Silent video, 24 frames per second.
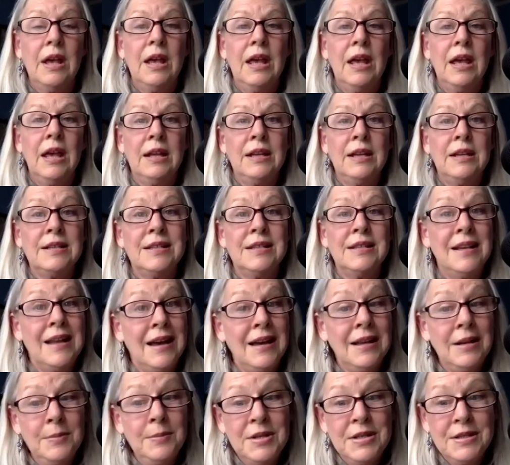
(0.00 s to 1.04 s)
And it's
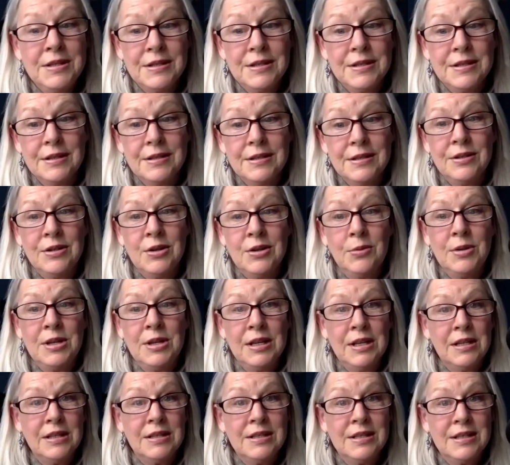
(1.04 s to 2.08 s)
anonymous. Nobody
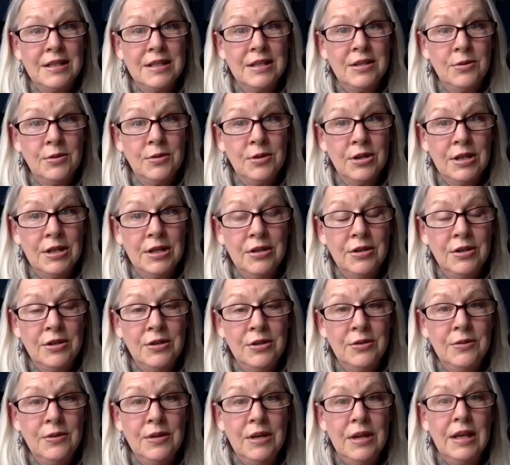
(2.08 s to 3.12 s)
can see you or hear
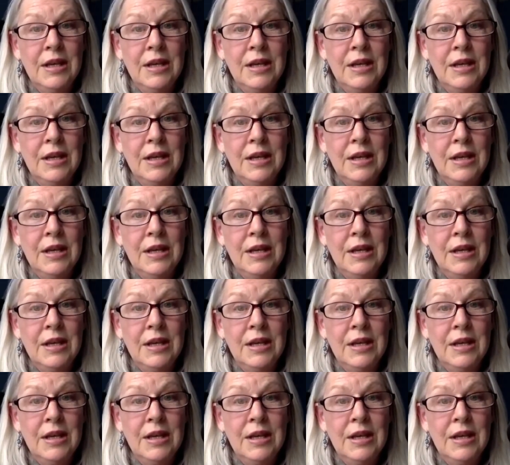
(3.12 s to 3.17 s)
you.